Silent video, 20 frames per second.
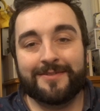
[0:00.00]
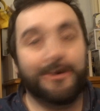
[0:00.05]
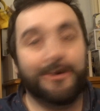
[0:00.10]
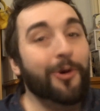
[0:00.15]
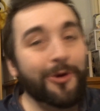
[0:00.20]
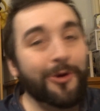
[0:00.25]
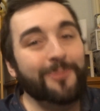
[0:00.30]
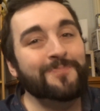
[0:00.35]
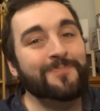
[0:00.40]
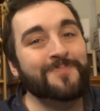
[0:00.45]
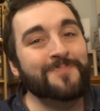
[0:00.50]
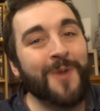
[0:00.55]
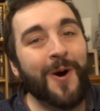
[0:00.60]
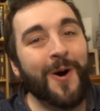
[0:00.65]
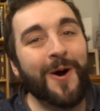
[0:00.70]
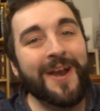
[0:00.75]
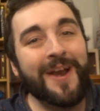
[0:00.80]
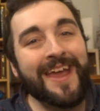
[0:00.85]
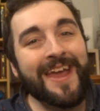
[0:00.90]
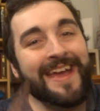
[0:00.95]
Good
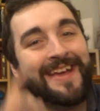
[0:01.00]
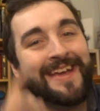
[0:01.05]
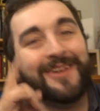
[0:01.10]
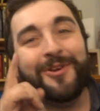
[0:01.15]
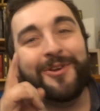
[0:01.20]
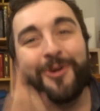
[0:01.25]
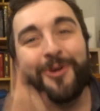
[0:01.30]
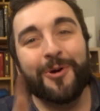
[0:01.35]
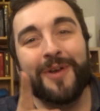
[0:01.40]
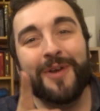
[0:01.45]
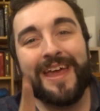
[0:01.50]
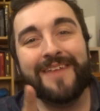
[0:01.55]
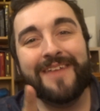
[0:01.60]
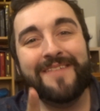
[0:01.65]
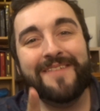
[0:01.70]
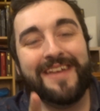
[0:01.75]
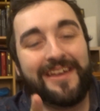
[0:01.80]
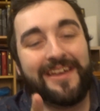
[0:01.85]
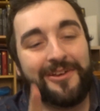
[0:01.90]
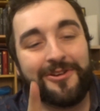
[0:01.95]
morning, good
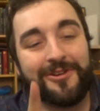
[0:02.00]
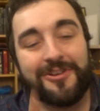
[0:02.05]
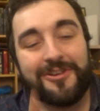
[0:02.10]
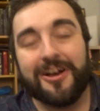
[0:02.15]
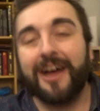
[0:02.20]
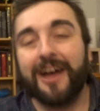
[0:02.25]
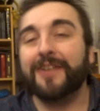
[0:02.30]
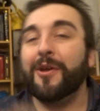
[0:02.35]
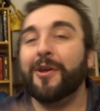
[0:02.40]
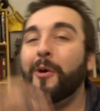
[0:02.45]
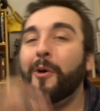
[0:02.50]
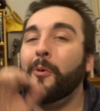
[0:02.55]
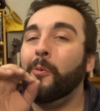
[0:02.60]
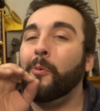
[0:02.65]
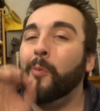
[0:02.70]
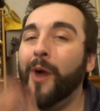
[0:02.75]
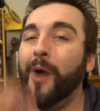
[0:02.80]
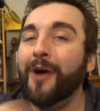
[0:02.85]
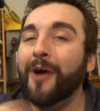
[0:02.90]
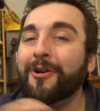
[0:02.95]
evening, and good night.
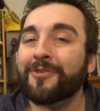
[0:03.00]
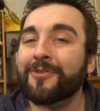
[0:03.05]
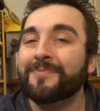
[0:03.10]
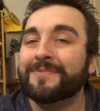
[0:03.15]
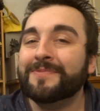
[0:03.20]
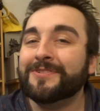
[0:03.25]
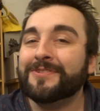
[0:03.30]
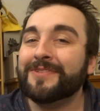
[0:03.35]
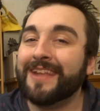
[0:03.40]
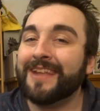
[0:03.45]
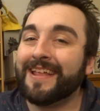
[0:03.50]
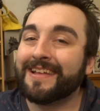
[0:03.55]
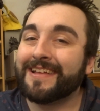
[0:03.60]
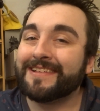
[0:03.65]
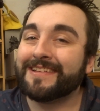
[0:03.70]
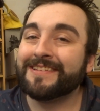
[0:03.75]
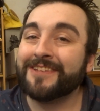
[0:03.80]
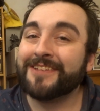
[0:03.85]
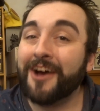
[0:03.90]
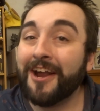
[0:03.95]
Welcome to another
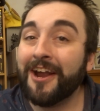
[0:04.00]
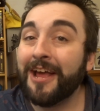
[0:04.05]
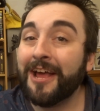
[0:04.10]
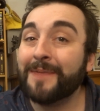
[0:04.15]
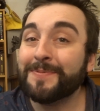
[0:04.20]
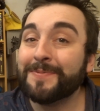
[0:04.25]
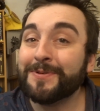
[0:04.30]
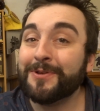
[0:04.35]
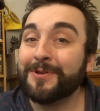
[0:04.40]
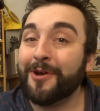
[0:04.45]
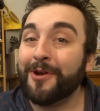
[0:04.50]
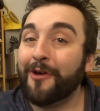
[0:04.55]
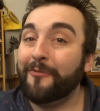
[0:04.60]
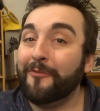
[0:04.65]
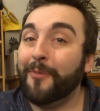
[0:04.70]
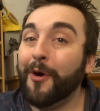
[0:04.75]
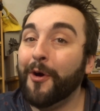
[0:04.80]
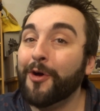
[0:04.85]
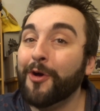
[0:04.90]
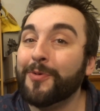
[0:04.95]
exciting episode of
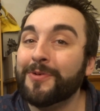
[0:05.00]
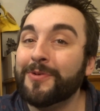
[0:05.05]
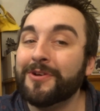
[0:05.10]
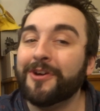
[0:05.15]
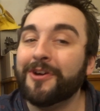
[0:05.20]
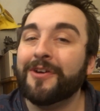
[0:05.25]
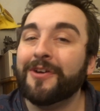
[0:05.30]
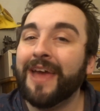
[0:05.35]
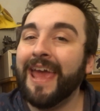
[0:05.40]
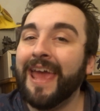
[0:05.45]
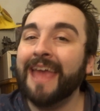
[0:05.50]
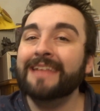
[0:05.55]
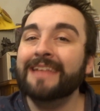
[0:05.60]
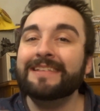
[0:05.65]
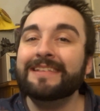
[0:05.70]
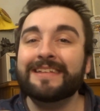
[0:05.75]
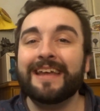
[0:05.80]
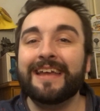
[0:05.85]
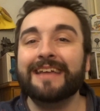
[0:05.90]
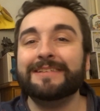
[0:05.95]
Pokemon Go. In
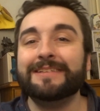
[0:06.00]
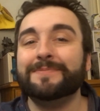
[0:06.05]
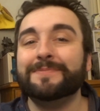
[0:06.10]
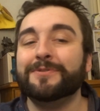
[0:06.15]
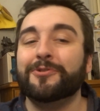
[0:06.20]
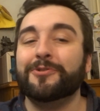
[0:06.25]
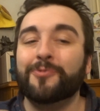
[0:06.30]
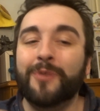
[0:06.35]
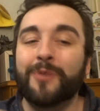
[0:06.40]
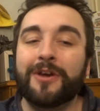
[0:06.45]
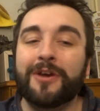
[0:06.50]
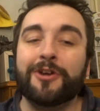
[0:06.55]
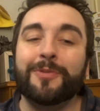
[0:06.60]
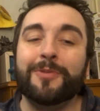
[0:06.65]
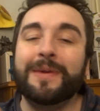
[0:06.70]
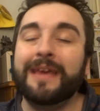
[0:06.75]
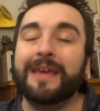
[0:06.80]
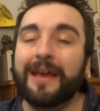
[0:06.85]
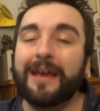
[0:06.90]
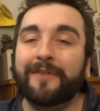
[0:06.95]
today's episode, we're going to
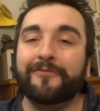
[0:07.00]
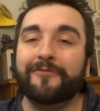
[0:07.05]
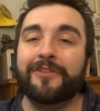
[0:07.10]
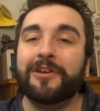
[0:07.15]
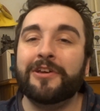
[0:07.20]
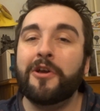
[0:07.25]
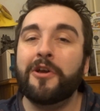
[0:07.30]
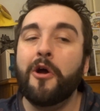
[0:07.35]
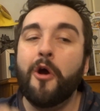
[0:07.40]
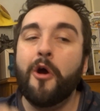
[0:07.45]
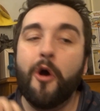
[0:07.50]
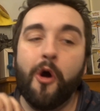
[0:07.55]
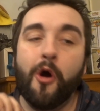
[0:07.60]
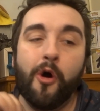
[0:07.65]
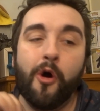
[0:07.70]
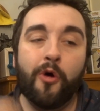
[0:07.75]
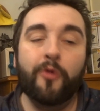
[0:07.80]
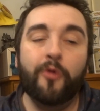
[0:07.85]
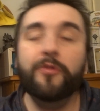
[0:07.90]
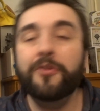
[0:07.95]
be covering
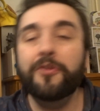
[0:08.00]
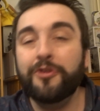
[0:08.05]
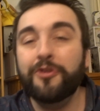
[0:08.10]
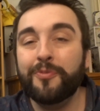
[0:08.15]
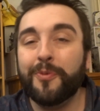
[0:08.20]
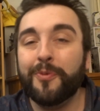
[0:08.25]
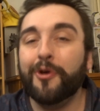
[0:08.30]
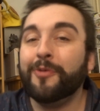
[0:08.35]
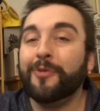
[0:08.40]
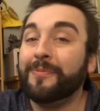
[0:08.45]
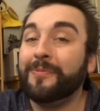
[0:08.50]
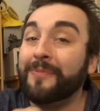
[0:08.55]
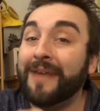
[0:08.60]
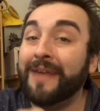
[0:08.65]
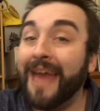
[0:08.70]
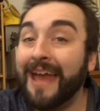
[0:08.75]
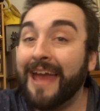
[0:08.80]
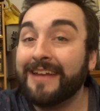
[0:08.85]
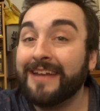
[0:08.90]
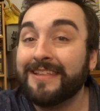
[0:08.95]
all the new Pokemon that have been
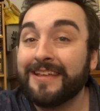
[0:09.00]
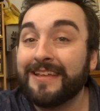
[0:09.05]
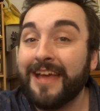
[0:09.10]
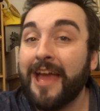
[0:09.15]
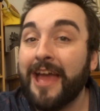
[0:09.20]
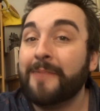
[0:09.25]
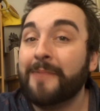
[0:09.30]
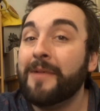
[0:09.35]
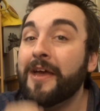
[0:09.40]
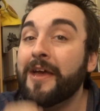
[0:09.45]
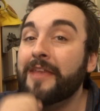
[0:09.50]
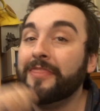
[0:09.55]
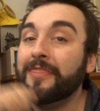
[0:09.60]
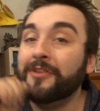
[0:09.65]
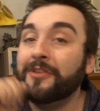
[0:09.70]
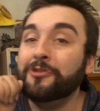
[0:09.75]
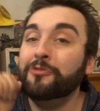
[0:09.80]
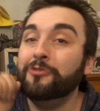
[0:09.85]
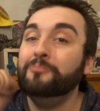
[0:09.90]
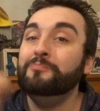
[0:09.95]
added to the game, the
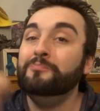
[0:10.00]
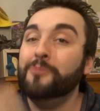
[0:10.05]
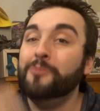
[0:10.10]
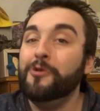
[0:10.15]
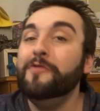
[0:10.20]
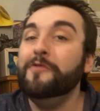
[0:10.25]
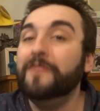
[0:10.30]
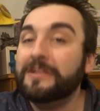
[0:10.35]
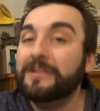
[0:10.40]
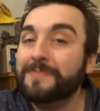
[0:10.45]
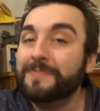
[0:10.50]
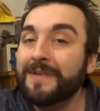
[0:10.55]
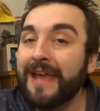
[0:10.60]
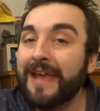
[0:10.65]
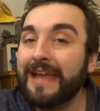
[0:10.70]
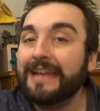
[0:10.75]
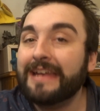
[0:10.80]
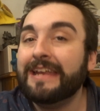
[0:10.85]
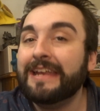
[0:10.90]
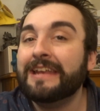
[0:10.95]
new move that's been
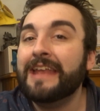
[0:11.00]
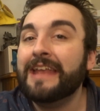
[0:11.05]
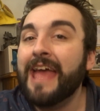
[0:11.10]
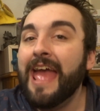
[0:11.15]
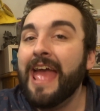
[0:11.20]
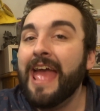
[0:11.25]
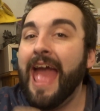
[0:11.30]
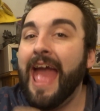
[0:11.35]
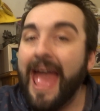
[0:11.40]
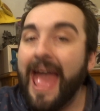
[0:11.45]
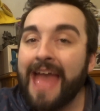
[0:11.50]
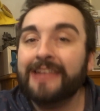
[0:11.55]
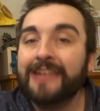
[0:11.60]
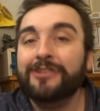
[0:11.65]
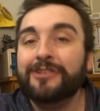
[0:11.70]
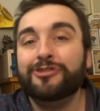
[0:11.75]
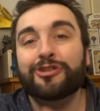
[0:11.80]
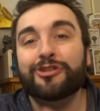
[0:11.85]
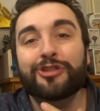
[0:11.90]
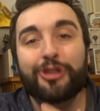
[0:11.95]
added in,
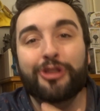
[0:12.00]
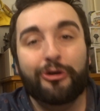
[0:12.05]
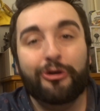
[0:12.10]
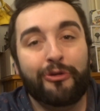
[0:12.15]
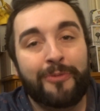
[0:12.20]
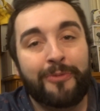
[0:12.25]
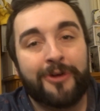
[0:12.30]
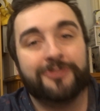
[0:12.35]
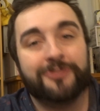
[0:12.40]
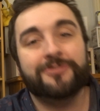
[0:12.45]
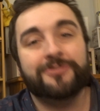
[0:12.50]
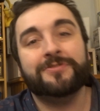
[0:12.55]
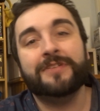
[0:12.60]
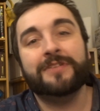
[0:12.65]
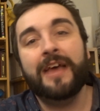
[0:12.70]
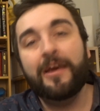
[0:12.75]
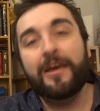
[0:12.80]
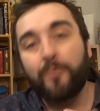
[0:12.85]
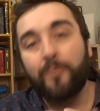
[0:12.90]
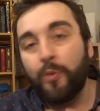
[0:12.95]
and the lure modules,
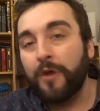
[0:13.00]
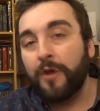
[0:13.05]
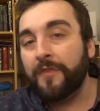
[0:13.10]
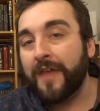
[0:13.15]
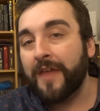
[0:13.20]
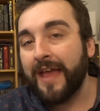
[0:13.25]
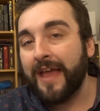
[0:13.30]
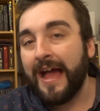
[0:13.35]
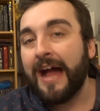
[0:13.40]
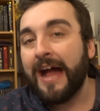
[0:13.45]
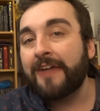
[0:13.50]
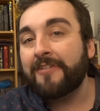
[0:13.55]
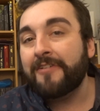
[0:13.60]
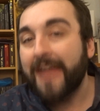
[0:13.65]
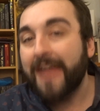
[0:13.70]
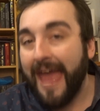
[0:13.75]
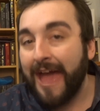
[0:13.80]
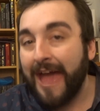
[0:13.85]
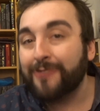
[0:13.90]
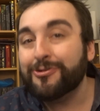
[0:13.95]
what they are and
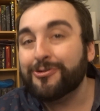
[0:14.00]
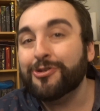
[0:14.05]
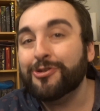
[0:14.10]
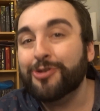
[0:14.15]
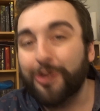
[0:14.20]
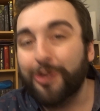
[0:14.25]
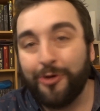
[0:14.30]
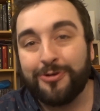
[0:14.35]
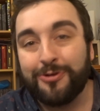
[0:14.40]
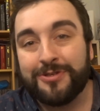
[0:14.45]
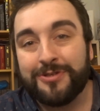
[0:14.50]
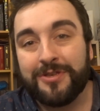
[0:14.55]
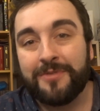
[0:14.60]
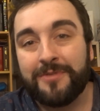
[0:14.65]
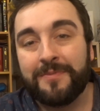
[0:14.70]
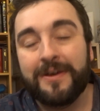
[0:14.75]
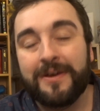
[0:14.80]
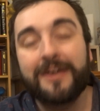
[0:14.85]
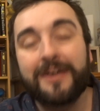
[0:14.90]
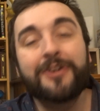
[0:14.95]
how to use them.
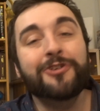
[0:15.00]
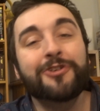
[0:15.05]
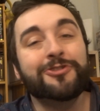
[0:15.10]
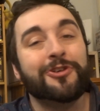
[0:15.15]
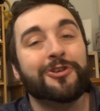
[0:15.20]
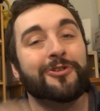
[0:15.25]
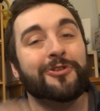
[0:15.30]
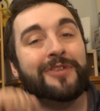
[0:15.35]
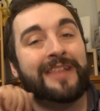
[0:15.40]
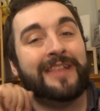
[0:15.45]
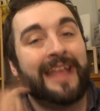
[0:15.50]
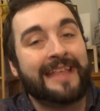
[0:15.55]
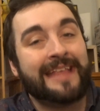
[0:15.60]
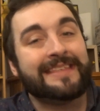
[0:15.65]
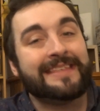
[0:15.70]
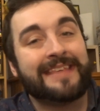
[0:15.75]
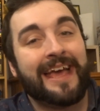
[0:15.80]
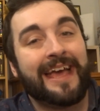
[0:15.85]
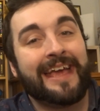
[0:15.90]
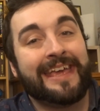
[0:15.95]
So
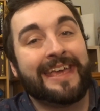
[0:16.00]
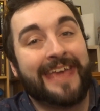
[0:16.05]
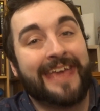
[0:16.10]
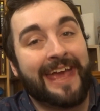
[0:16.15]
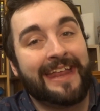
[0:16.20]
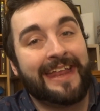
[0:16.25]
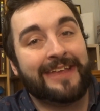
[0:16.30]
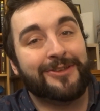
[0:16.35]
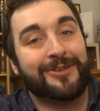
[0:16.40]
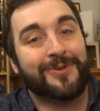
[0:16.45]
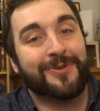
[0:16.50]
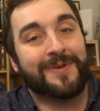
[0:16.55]
let's get into